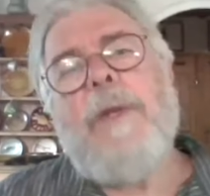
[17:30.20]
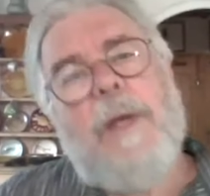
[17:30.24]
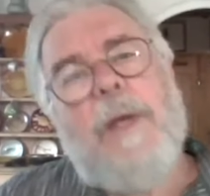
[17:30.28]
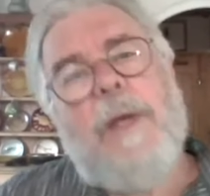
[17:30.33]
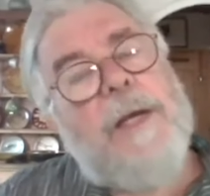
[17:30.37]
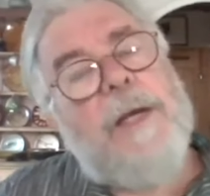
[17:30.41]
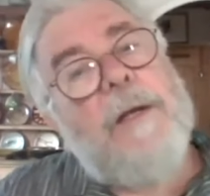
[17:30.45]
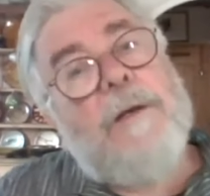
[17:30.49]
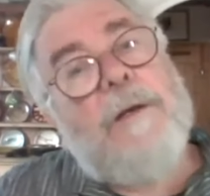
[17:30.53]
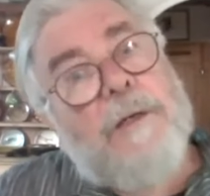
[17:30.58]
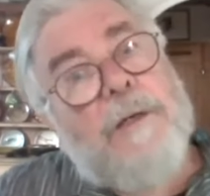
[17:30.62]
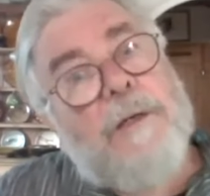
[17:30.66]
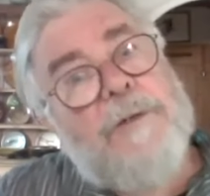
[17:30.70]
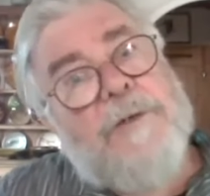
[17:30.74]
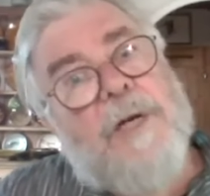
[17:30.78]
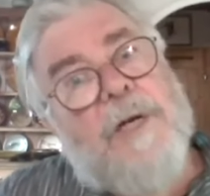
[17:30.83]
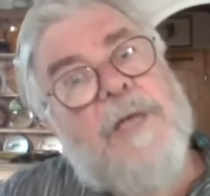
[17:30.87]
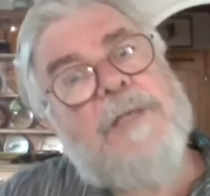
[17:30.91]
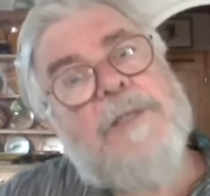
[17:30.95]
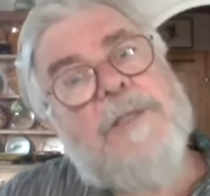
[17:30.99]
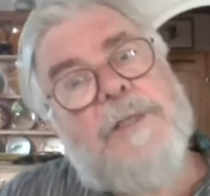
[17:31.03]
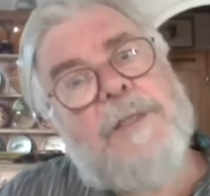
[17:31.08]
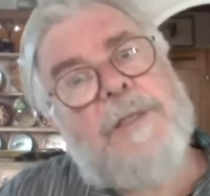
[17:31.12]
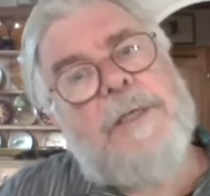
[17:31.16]
In
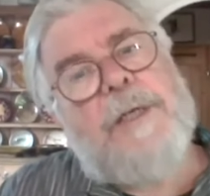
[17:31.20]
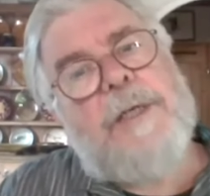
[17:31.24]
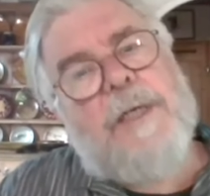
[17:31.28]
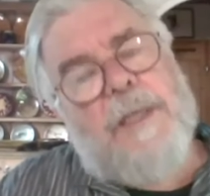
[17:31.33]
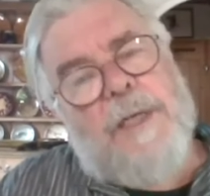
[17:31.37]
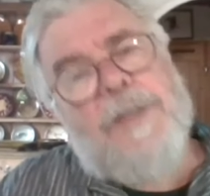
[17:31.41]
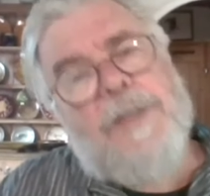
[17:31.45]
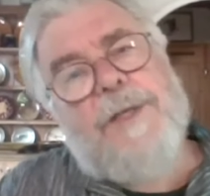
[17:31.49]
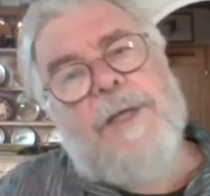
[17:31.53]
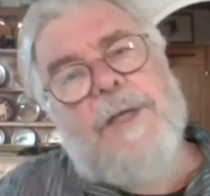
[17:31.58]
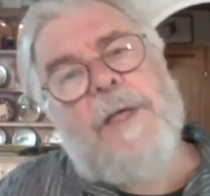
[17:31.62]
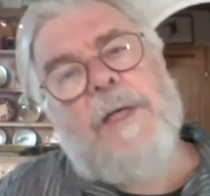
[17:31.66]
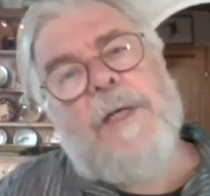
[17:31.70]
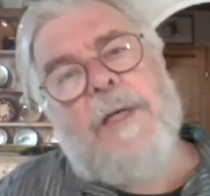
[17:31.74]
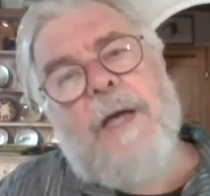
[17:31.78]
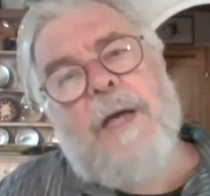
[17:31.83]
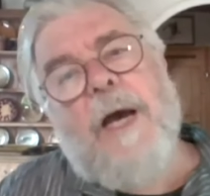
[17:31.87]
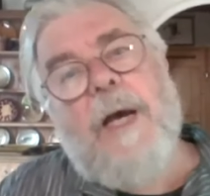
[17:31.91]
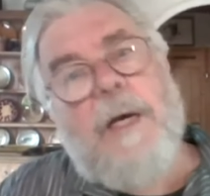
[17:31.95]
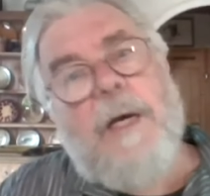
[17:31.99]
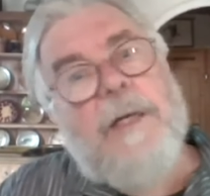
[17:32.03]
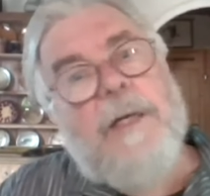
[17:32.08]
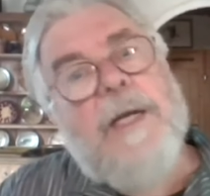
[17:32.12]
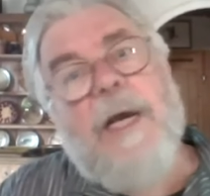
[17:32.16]
contrast, the Neolithic
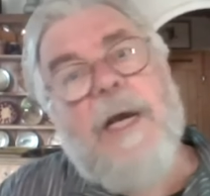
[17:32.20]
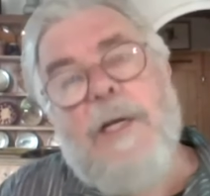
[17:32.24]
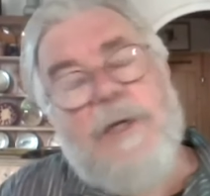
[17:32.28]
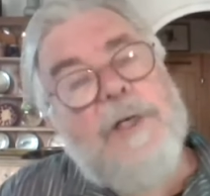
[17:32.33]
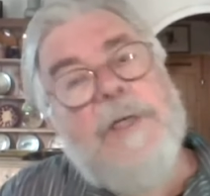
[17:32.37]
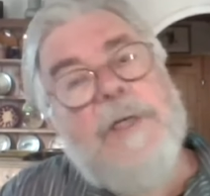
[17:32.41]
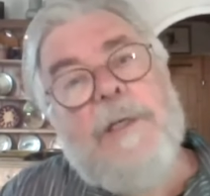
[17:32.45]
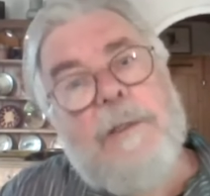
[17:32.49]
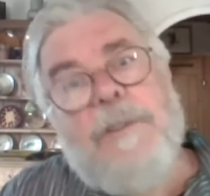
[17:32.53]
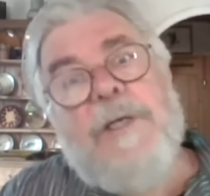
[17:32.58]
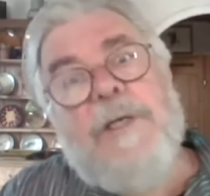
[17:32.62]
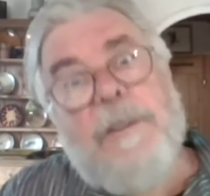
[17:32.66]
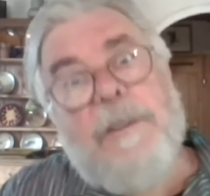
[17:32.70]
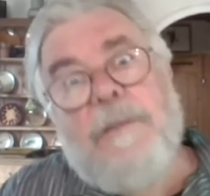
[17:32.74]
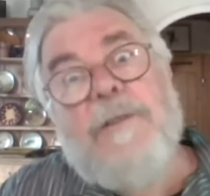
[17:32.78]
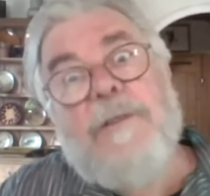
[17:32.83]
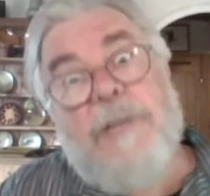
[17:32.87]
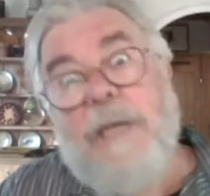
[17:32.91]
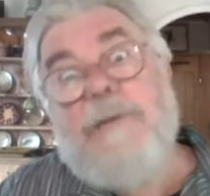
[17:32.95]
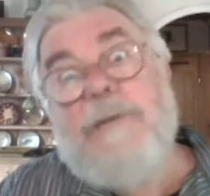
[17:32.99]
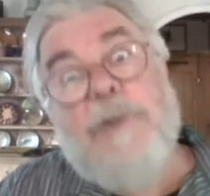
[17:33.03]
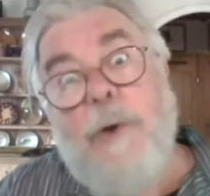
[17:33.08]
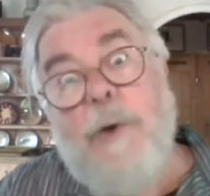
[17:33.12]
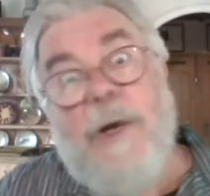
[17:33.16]
diet actually
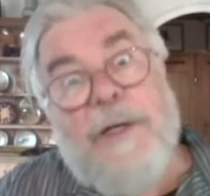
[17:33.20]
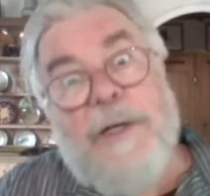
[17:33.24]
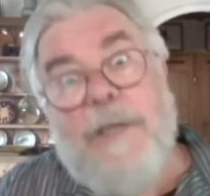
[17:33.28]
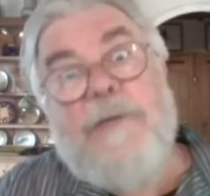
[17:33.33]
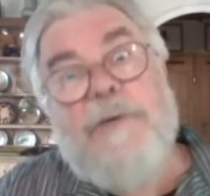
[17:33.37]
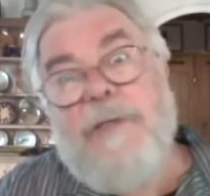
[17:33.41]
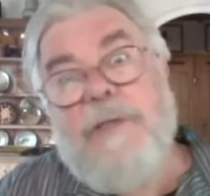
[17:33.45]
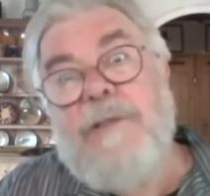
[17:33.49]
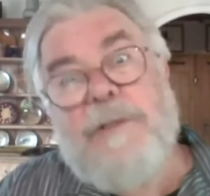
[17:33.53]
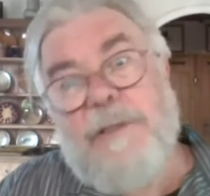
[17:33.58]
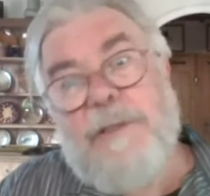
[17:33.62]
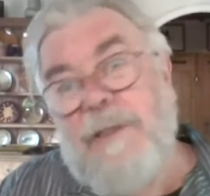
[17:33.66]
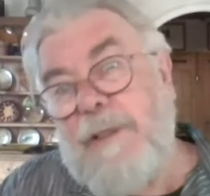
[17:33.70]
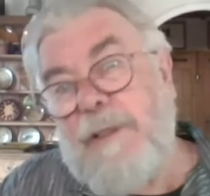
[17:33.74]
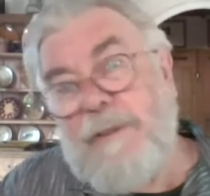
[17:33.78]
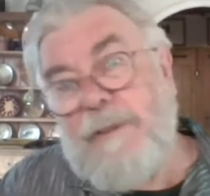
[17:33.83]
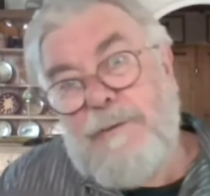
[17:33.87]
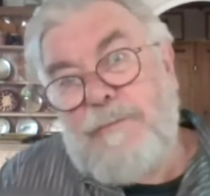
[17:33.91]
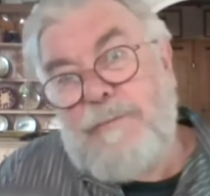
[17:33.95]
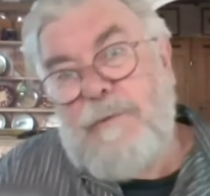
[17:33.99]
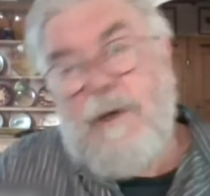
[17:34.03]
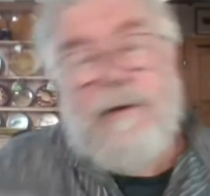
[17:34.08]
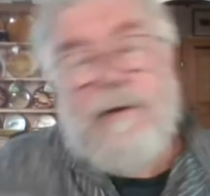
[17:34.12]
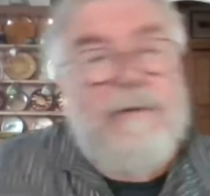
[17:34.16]
sounds quite interesting.
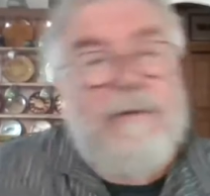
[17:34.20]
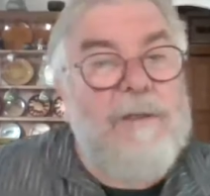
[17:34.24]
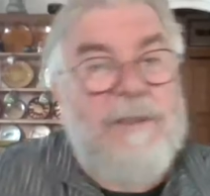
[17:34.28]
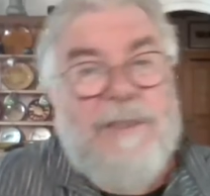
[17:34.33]
You've got,